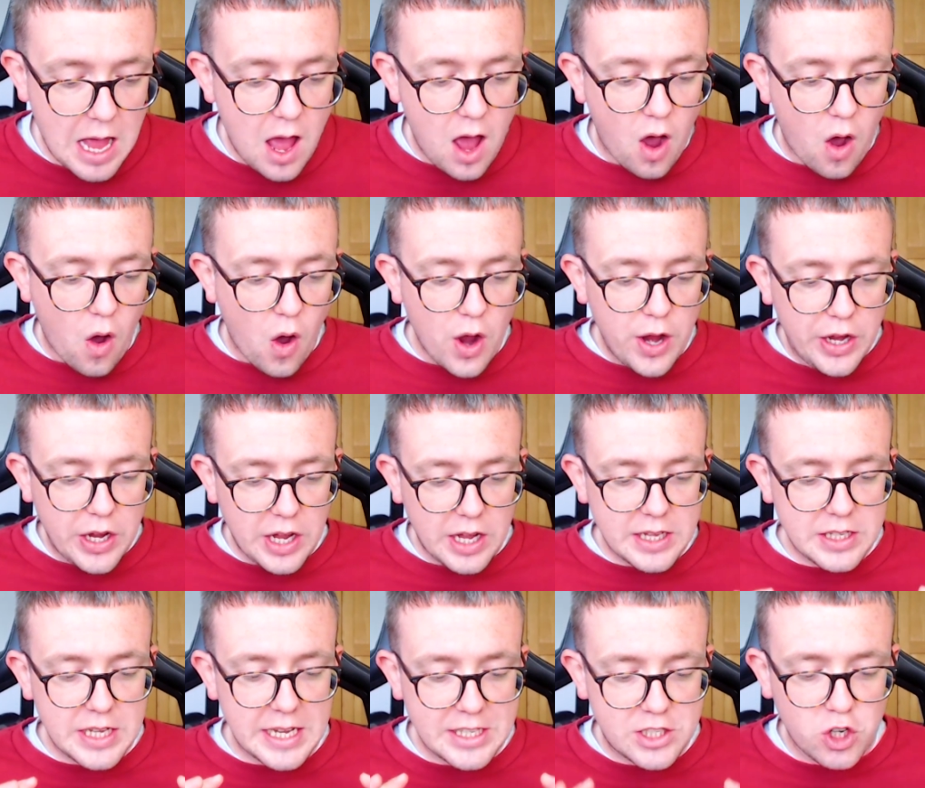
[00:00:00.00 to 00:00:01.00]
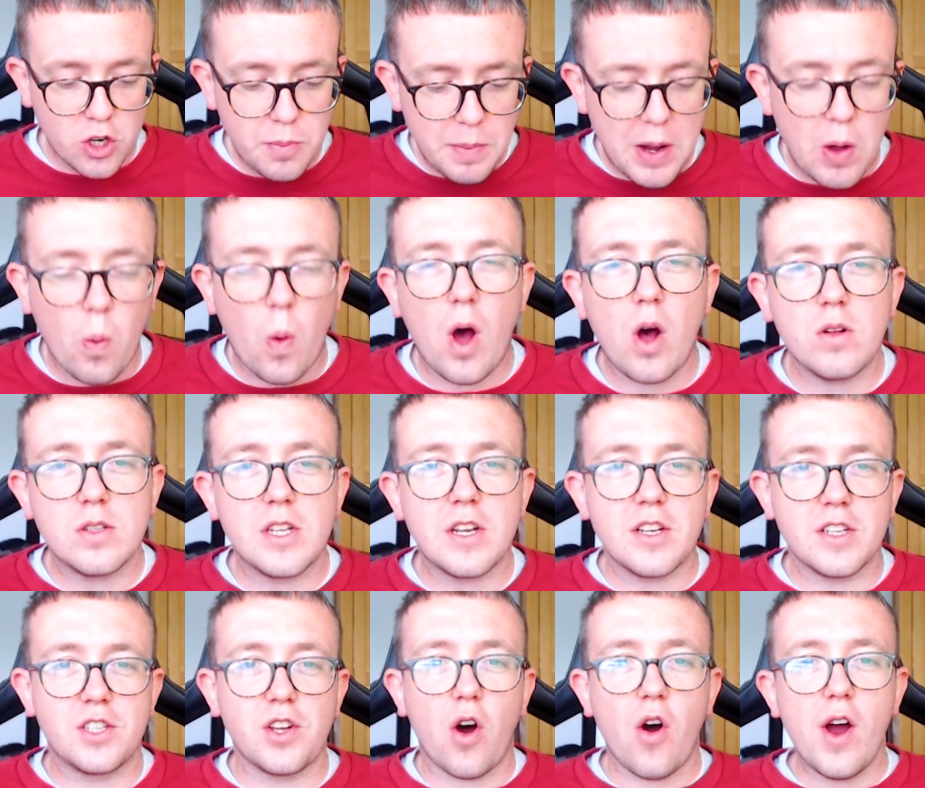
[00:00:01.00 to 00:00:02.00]
I It took me a while to
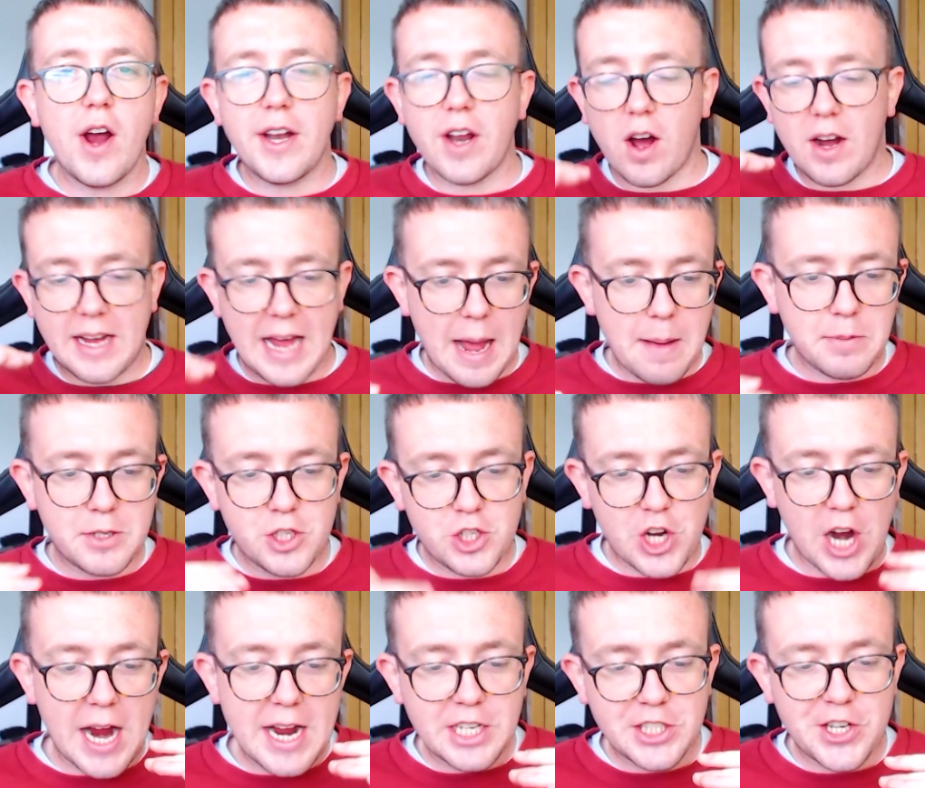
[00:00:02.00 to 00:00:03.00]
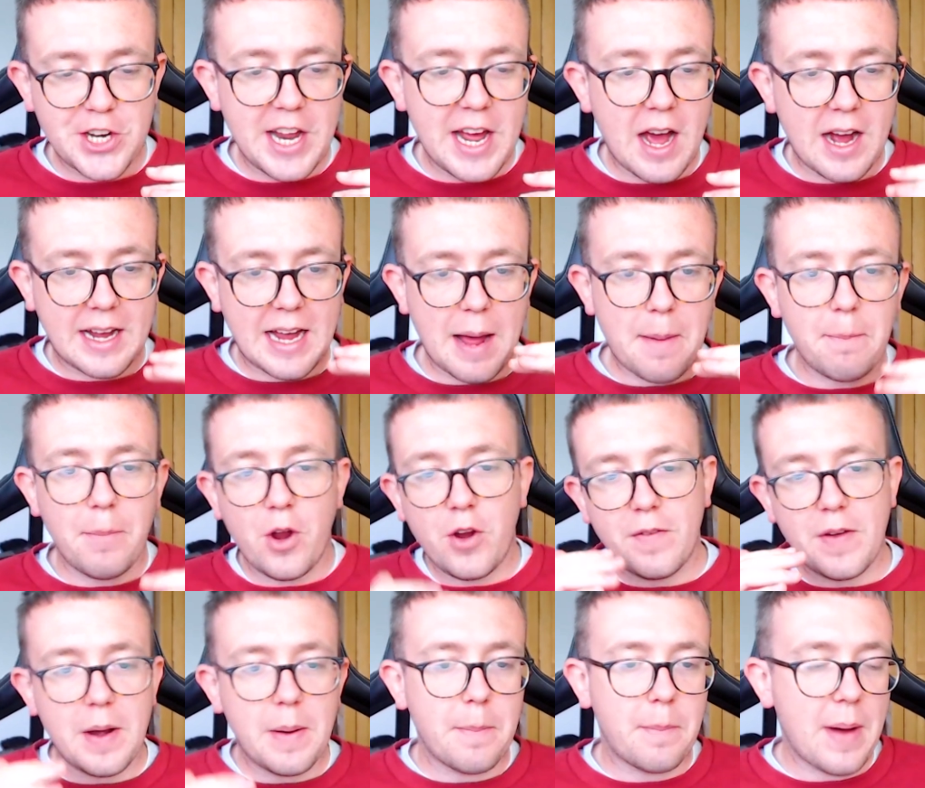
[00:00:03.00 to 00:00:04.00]
decide. I kept changing it. I kept
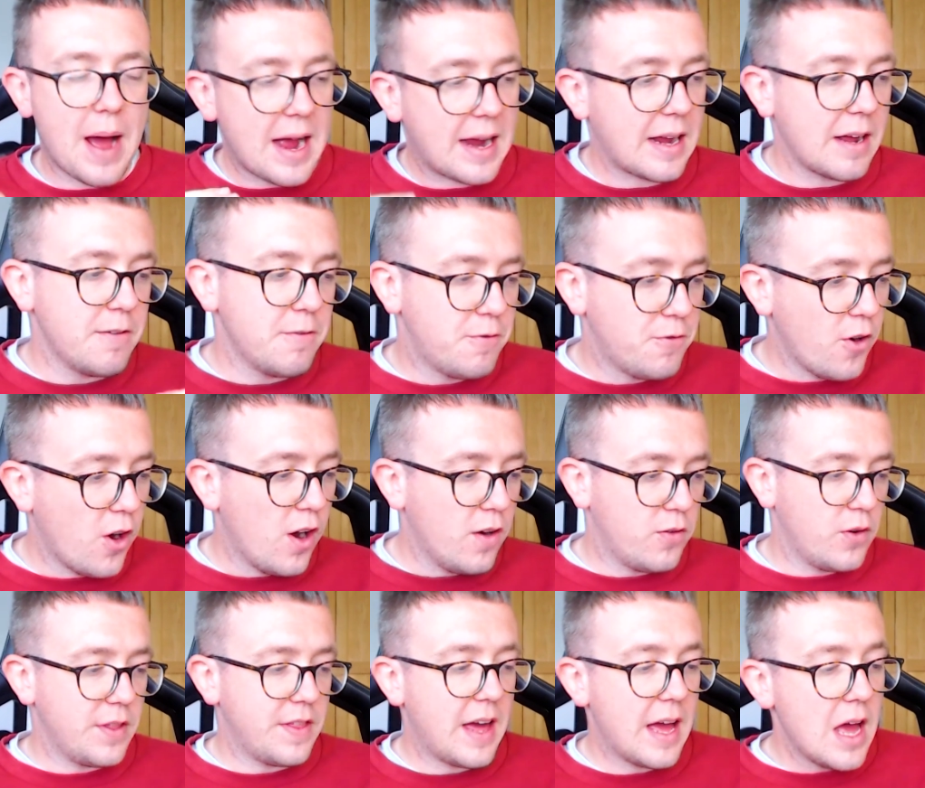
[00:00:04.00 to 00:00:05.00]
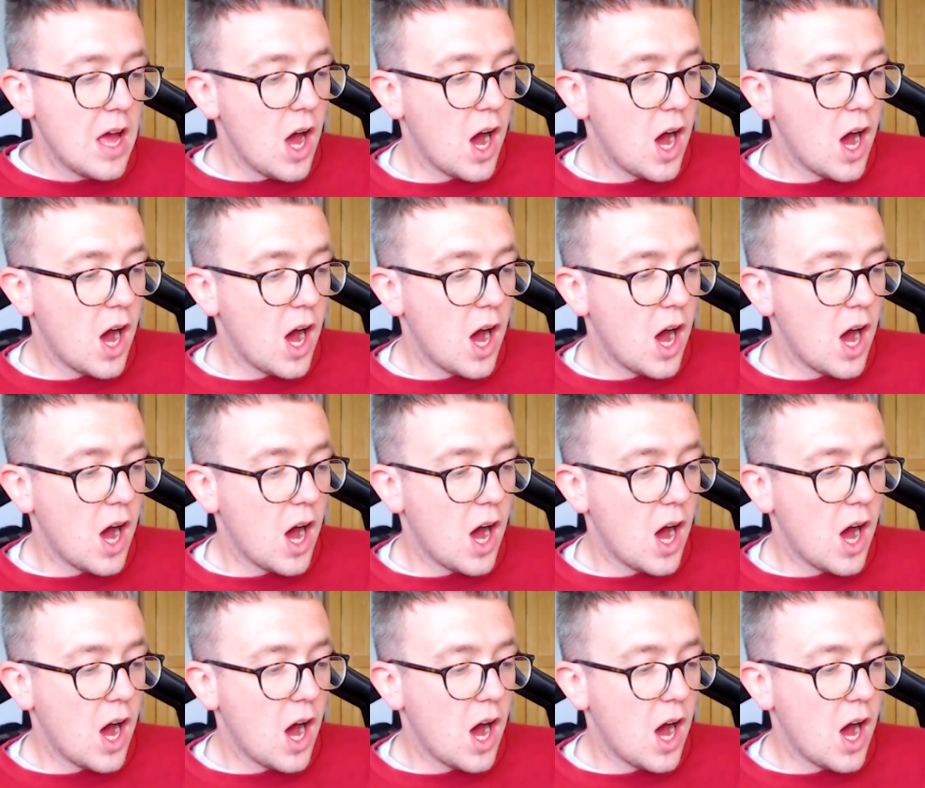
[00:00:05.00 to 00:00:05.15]
moving back and forth with it.